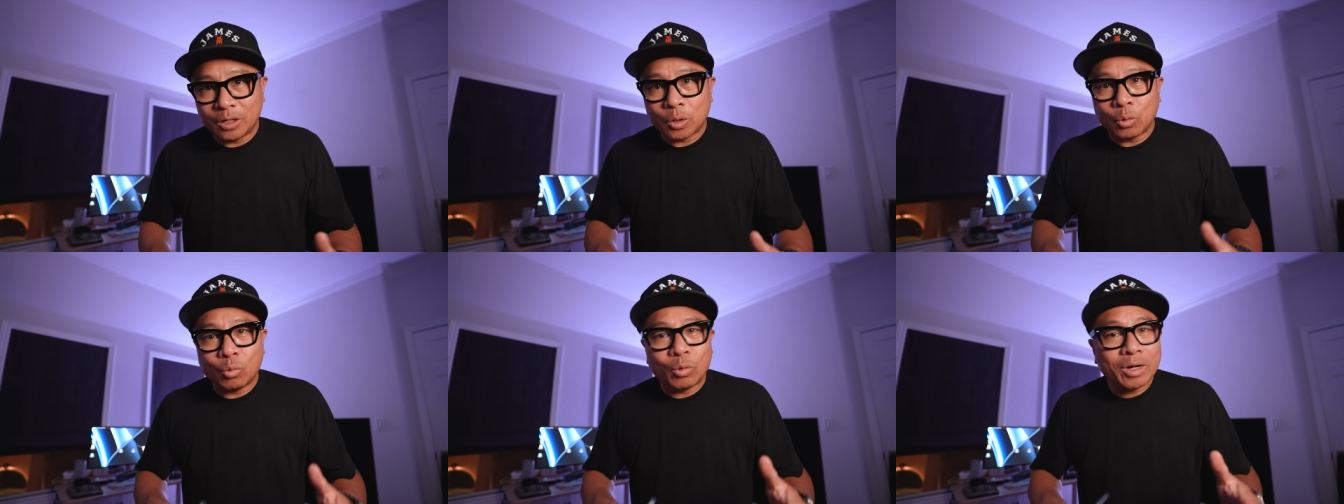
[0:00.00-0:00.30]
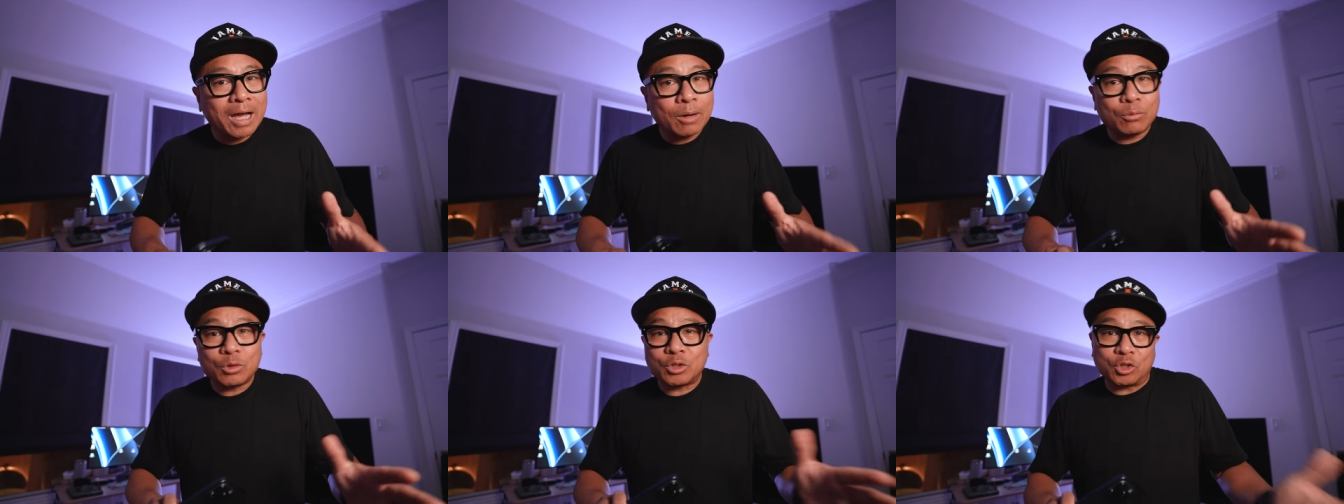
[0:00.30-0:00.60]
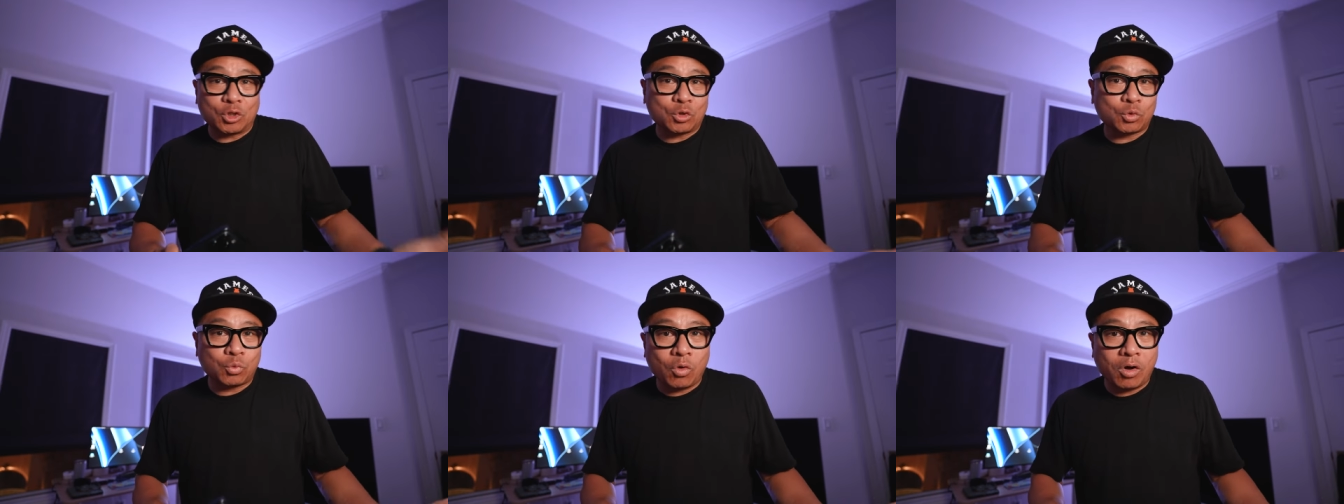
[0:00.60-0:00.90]
when I was
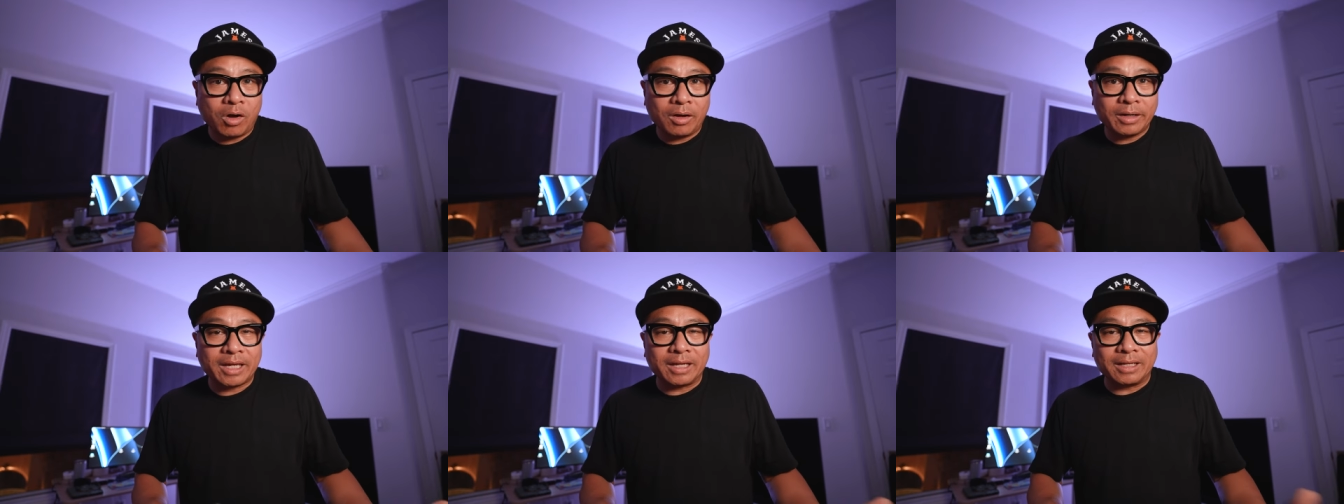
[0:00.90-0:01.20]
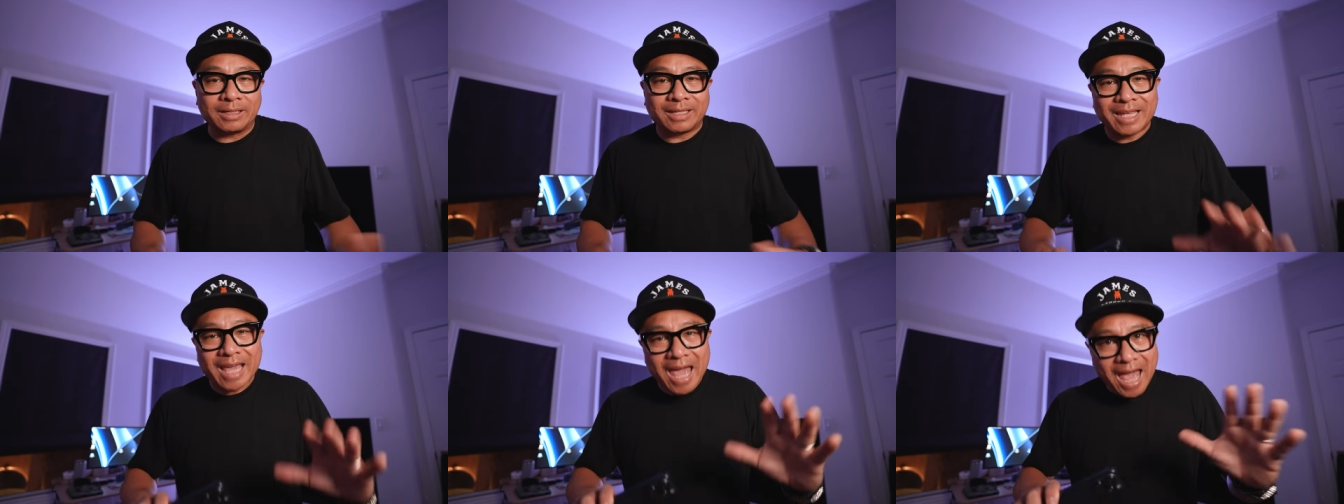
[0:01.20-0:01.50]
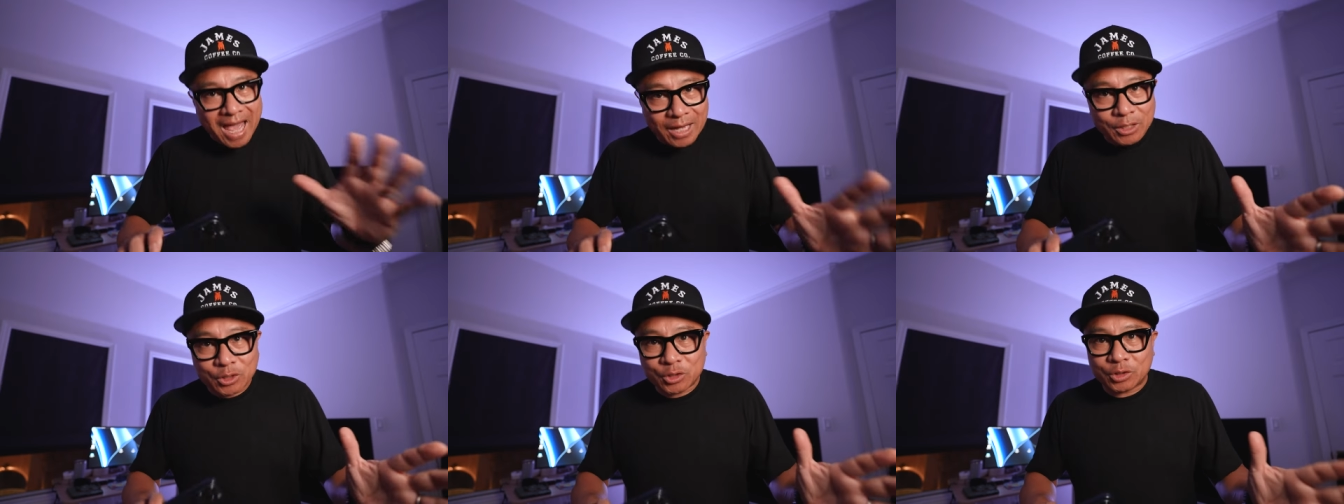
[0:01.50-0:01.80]
just walking,
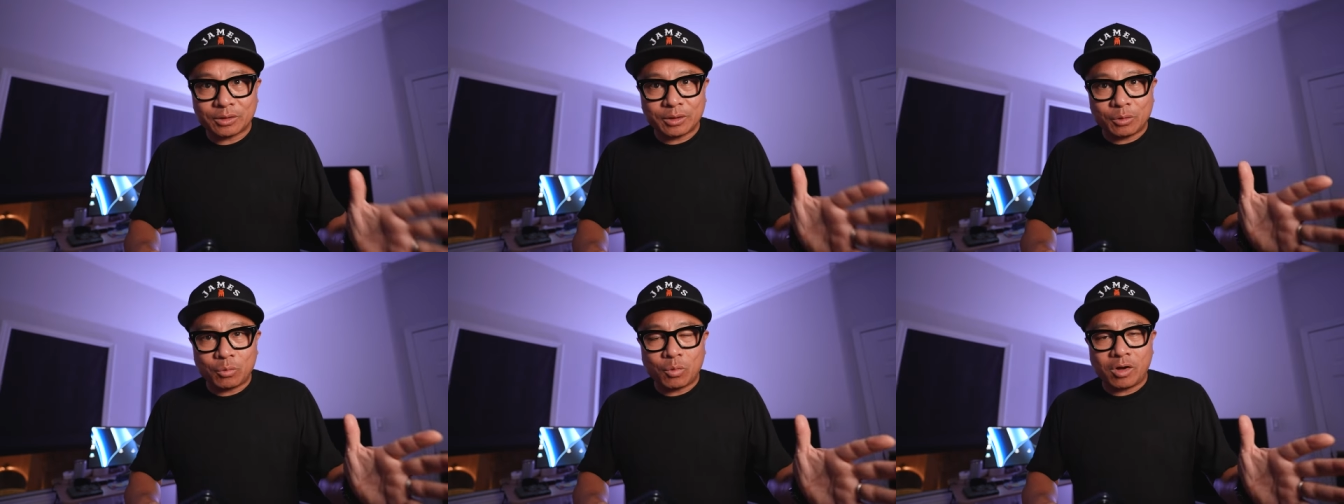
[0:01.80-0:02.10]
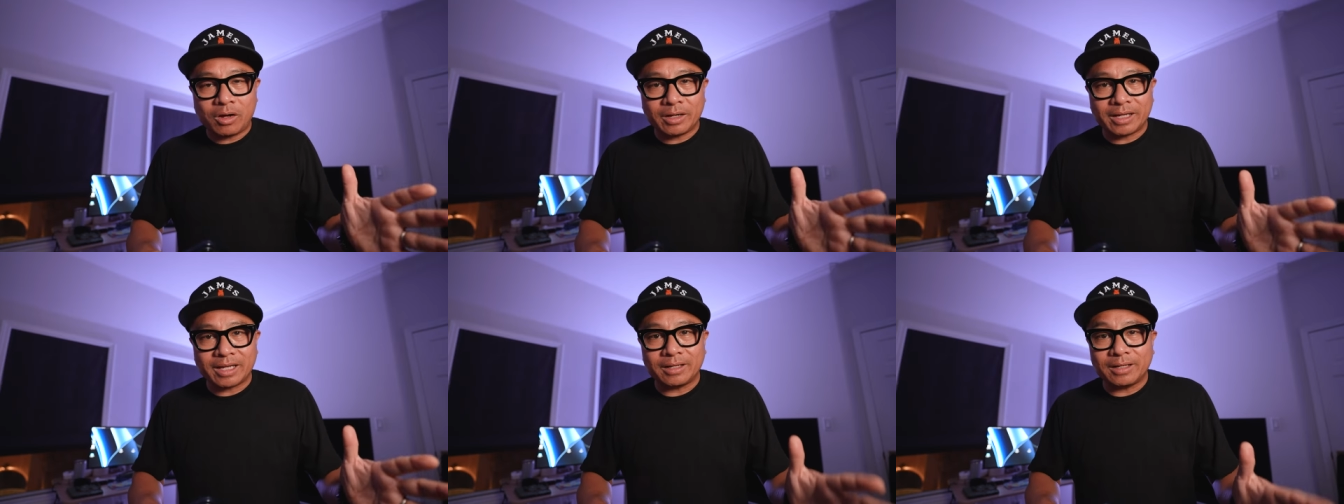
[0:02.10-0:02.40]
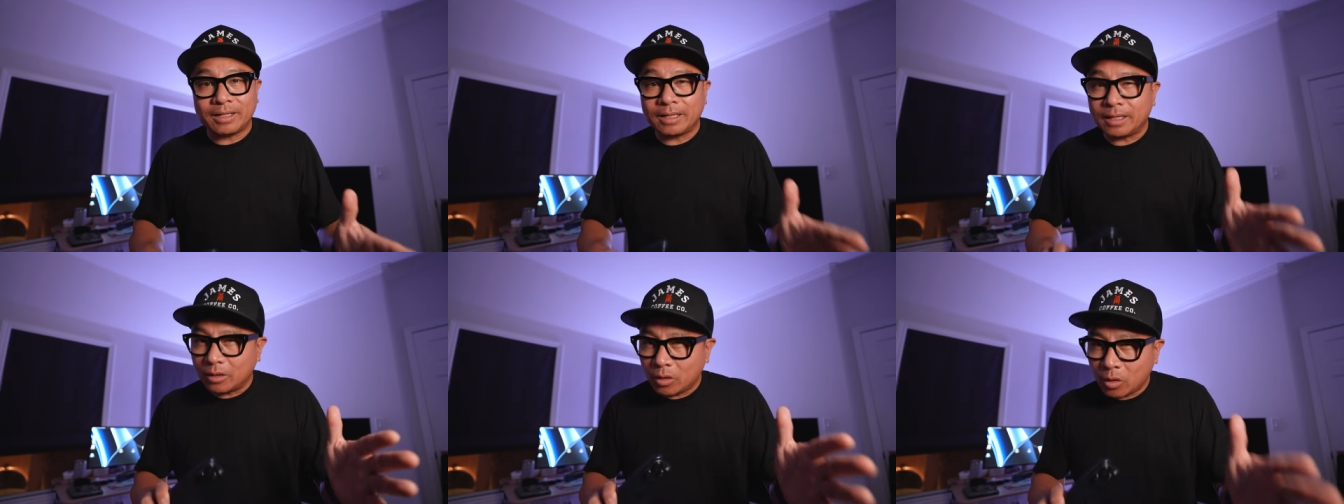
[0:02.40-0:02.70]
casually walking,
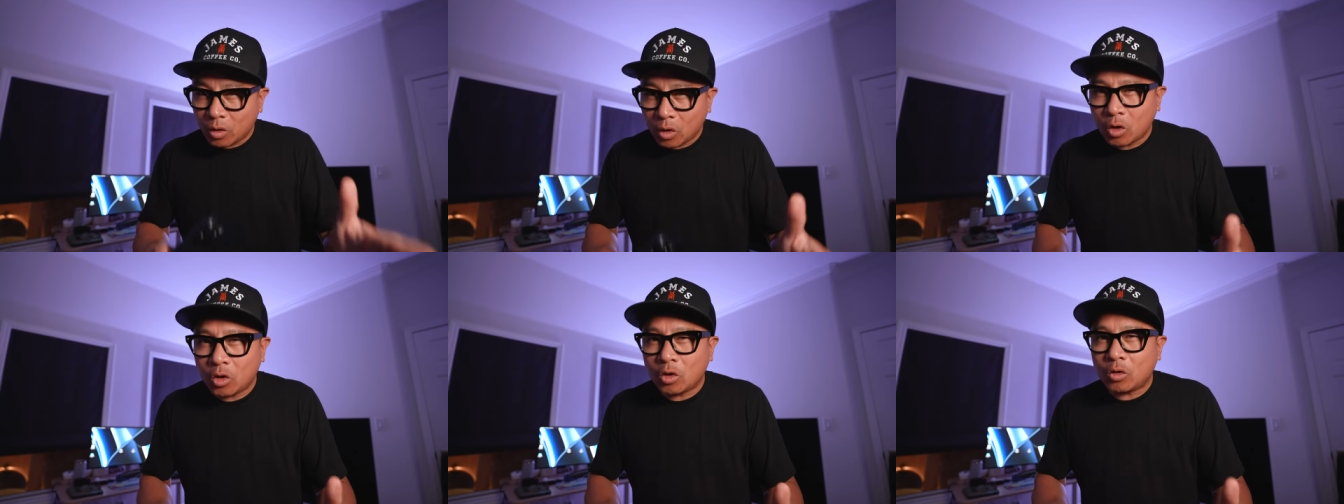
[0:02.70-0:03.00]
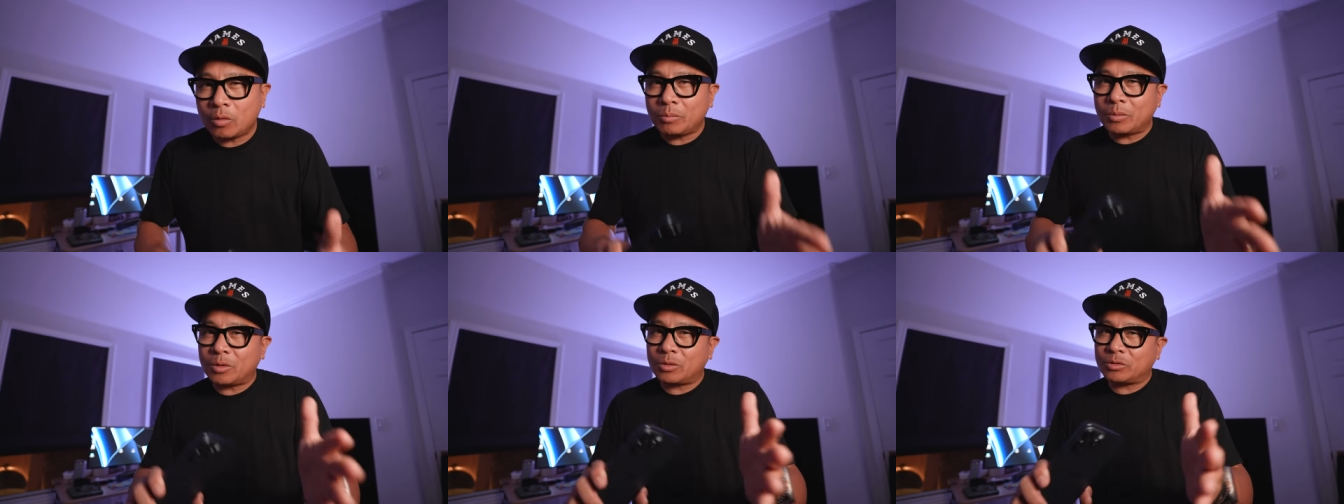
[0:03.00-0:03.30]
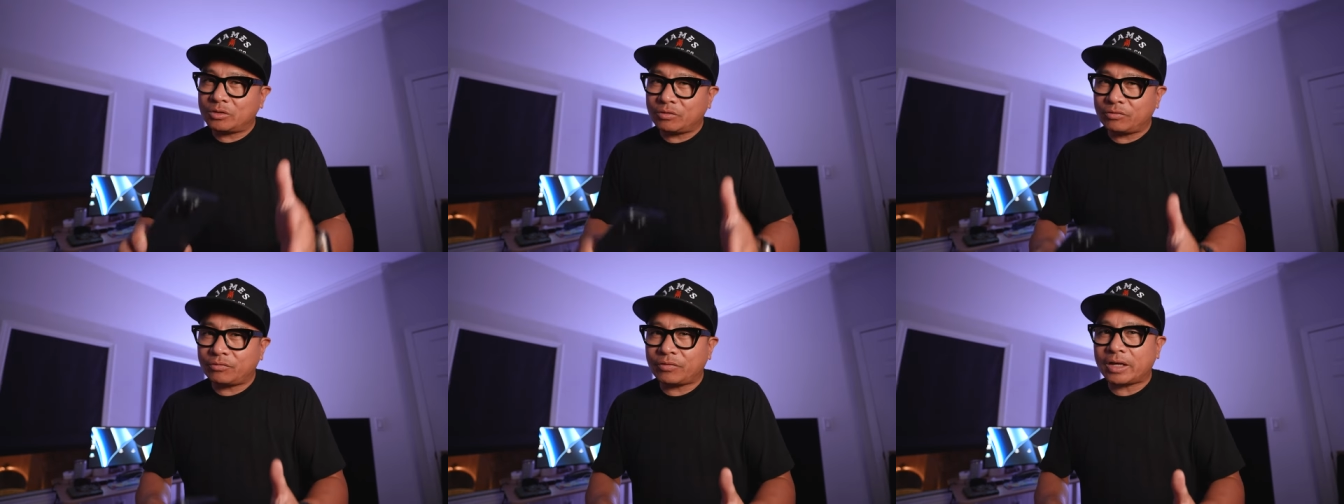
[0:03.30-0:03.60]
it
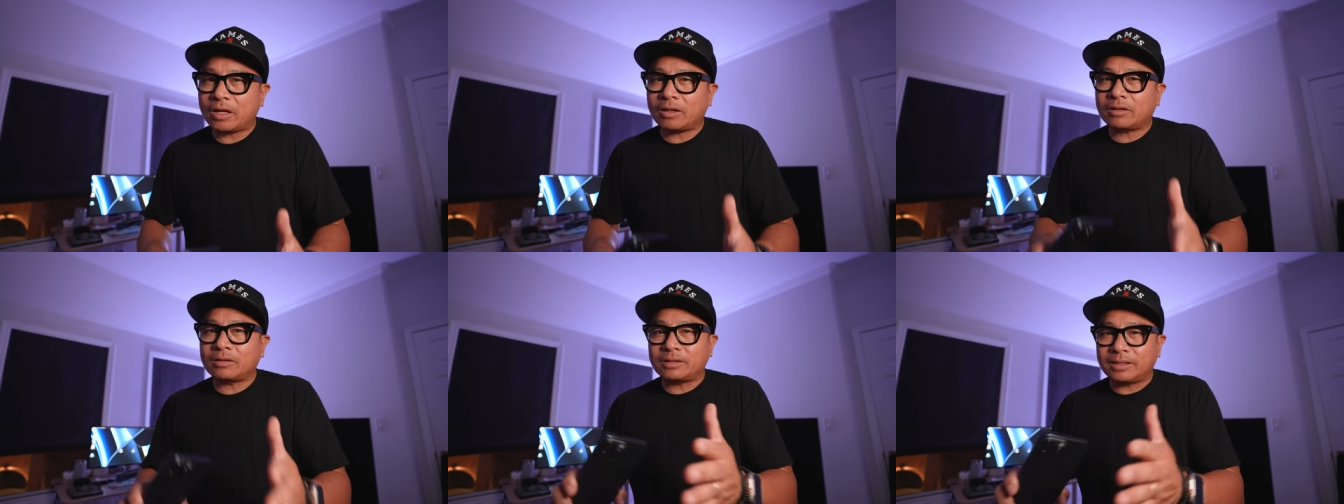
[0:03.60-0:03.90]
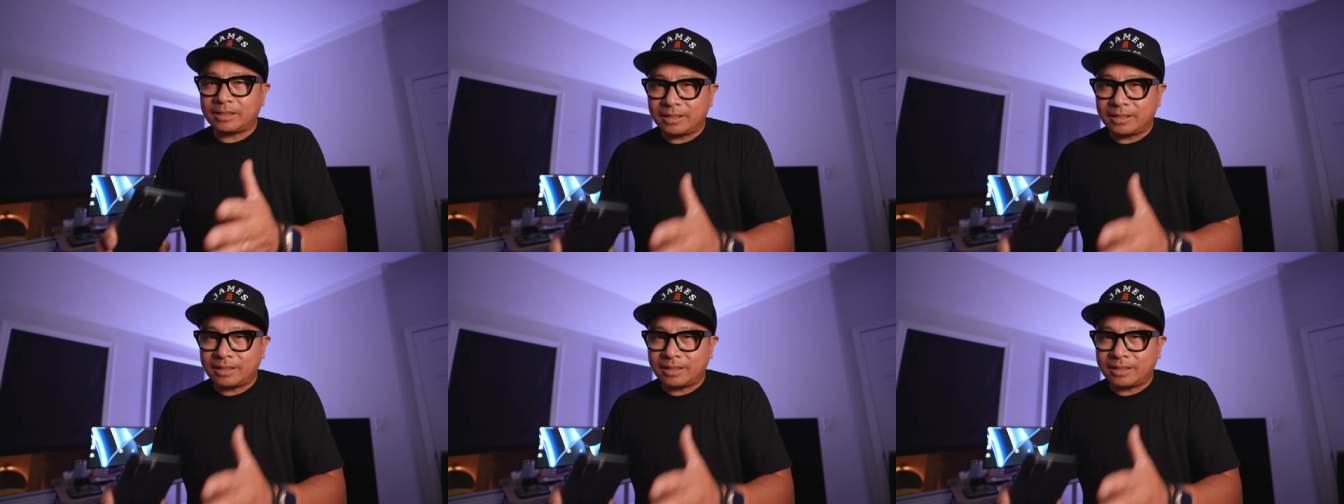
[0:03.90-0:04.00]
almost felt